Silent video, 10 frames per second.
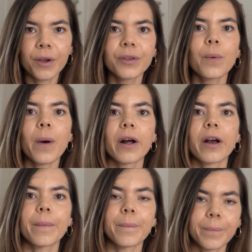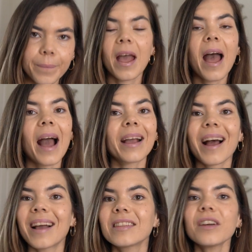You're welcome. And
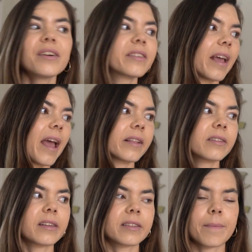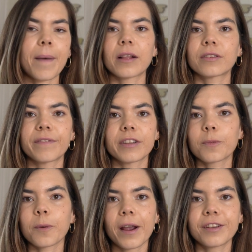guys, there is endless amounts of
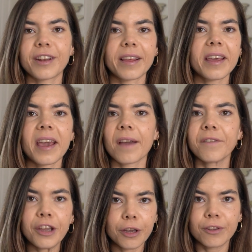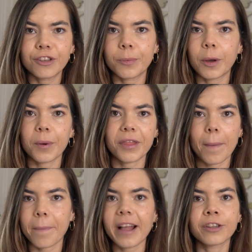inspiration. I think every YouTuber with
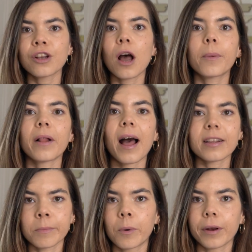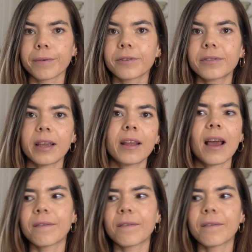their pet gerbil has a morning routine.